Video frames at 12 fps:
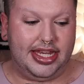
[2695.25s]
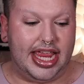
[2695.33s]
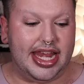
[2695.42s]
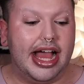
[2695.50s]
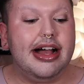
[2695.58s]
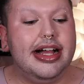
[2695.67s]
And
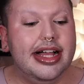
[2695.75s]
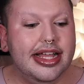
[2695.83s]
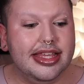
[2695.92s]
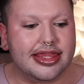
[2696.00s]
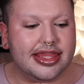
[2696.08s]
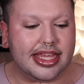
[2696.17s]
I
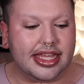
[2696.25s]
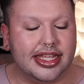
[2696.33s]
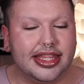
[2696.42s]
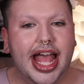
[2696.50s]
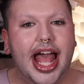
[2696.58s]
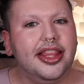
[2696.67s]
think
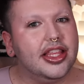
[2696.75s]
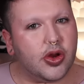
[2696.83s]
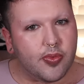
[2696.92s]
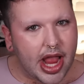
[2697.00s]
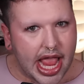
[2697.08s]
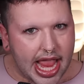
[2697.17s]
that's
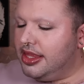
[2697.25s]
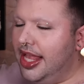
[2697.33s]
great.